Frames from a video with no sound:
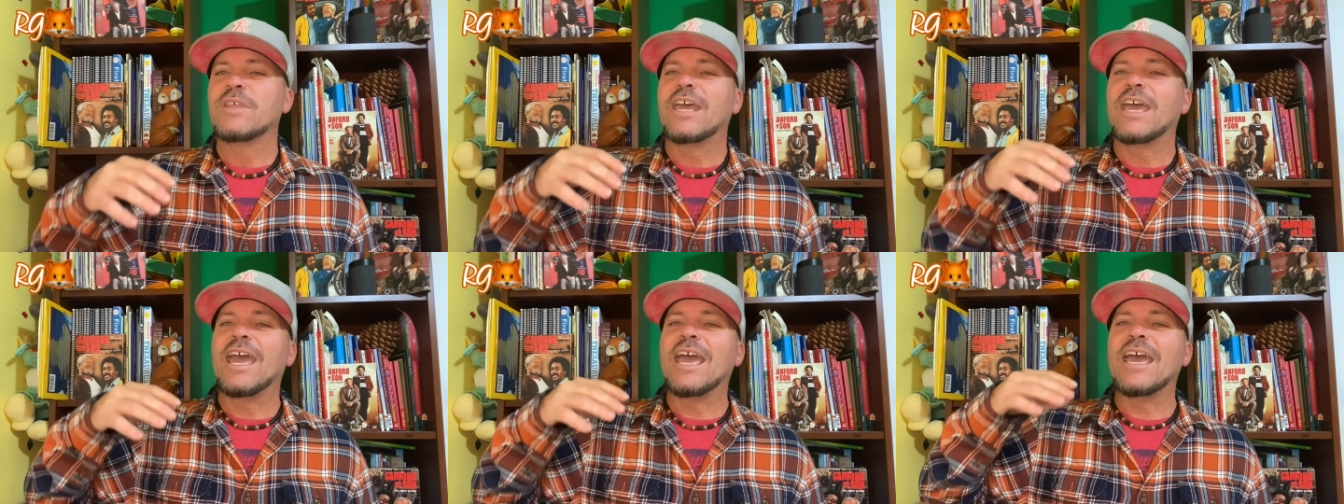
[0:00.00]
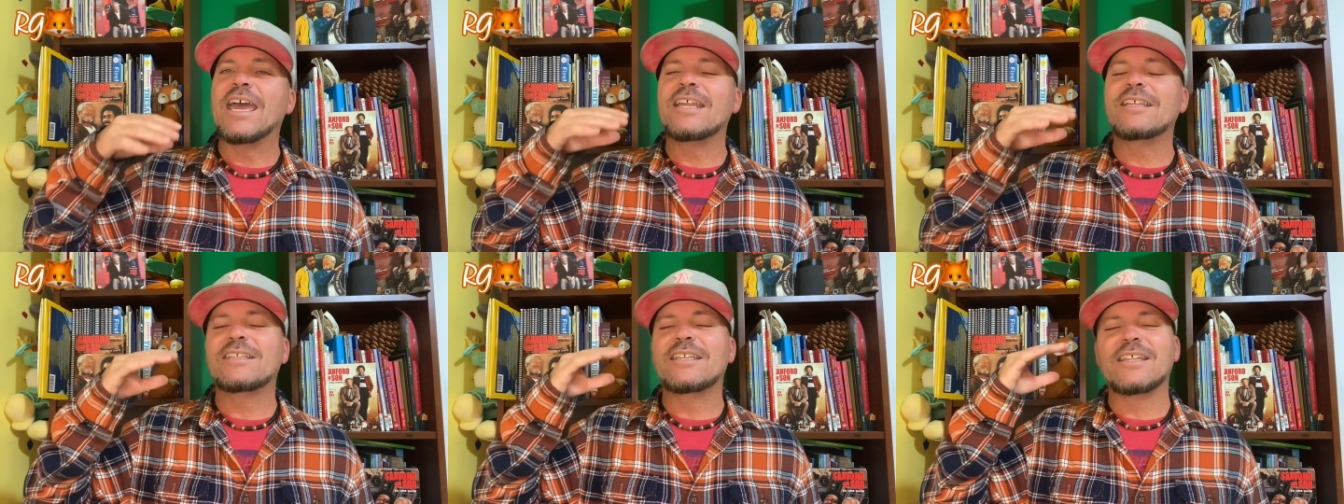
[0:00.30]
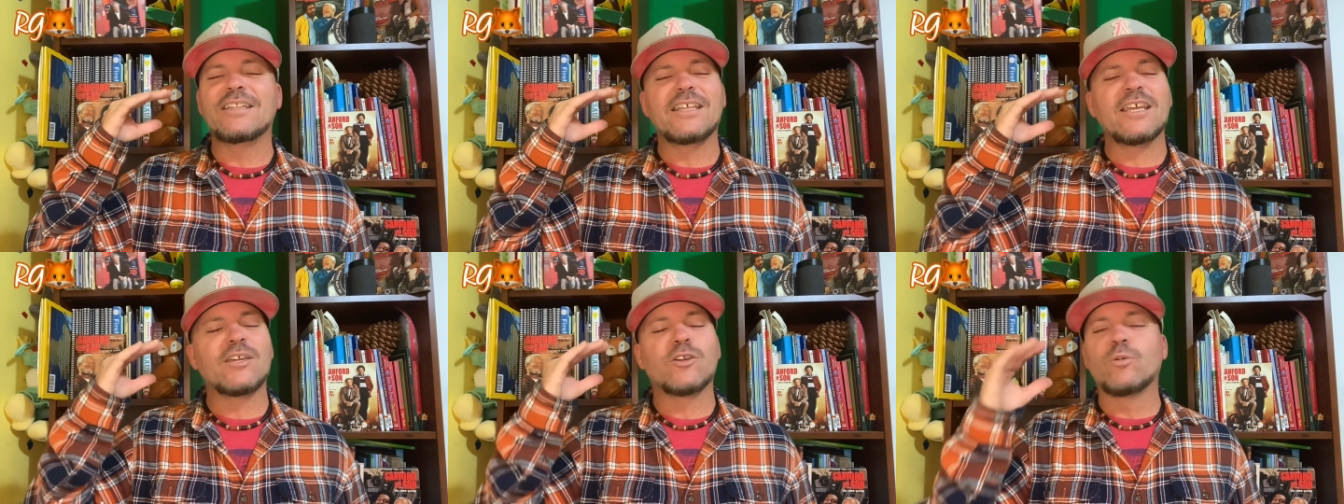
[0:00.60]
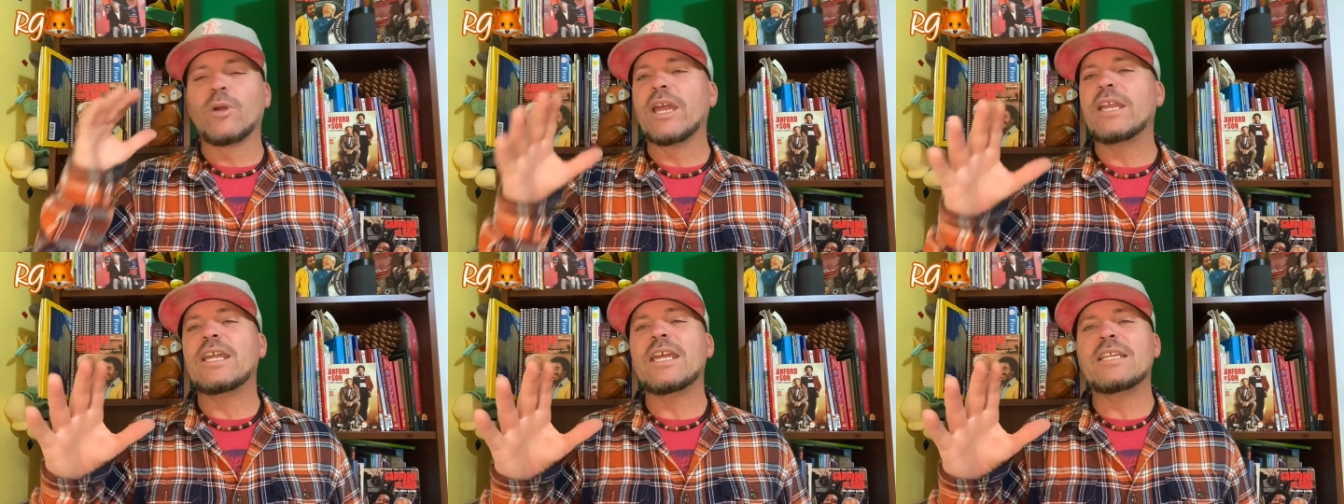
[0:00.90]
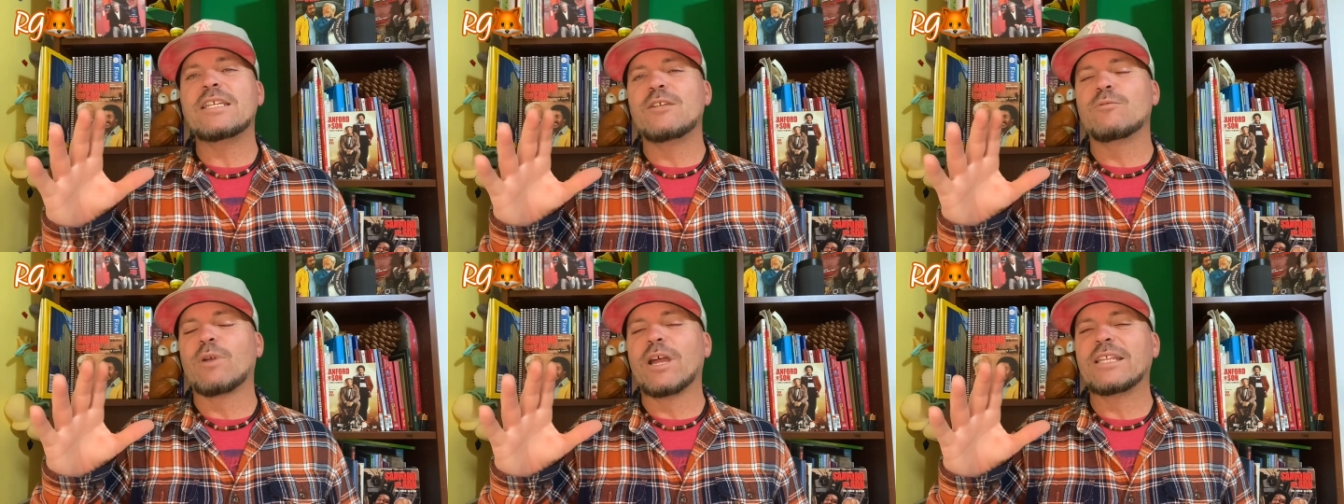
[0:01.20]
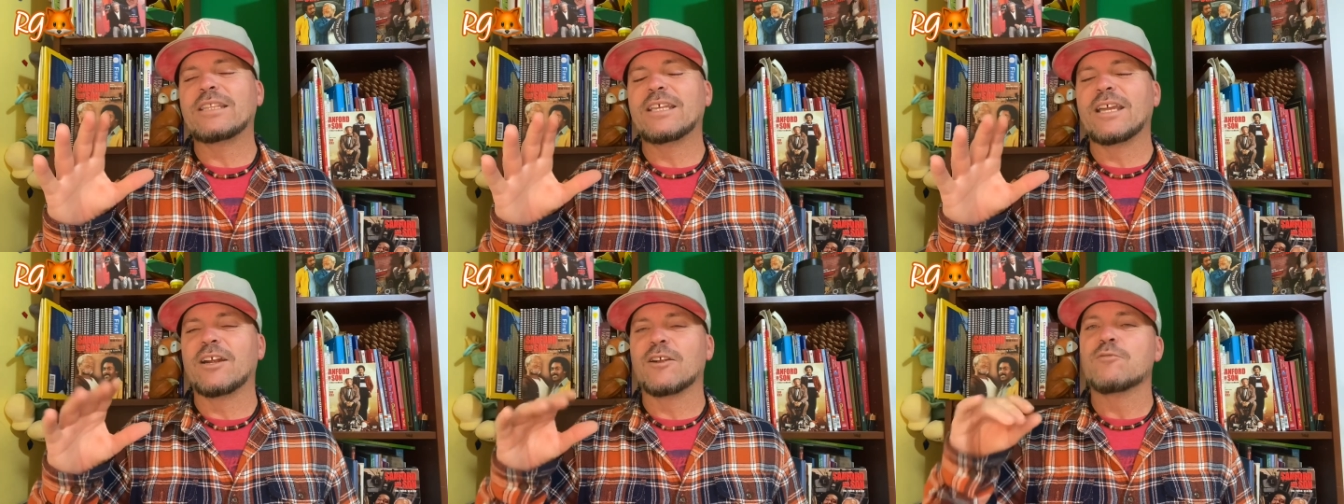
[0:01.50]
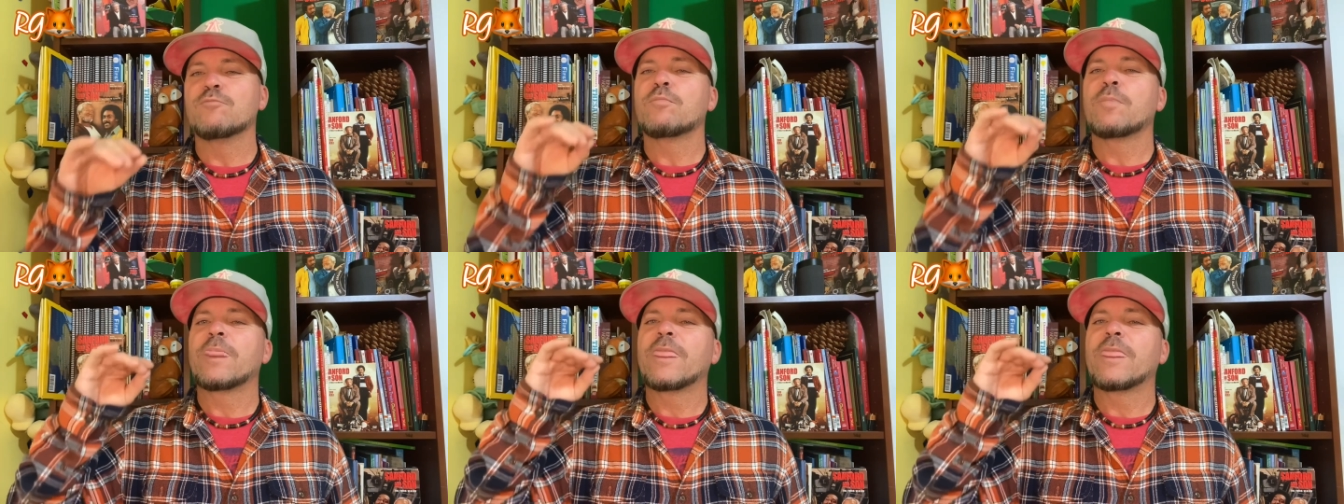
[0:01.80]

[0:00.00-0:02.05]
And great ending right there.